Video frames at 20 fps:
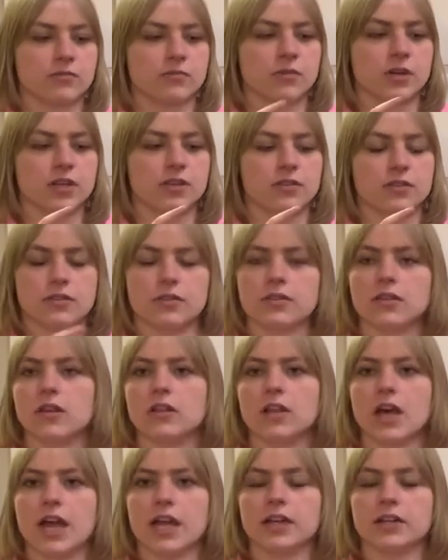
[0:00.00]
with the
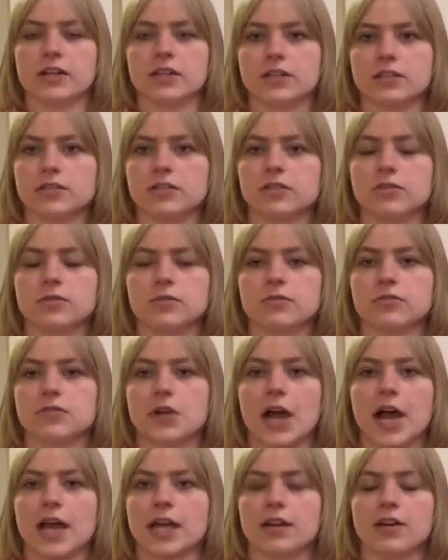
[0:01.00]
liner to
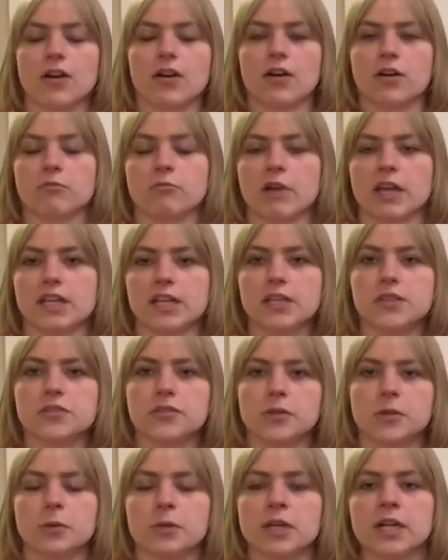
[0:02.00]
ride on my knee
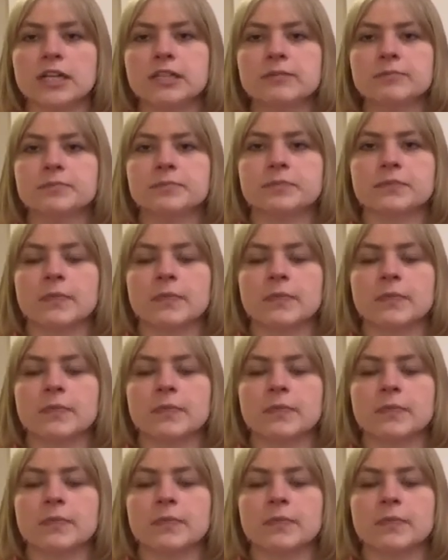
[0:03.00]
scooter.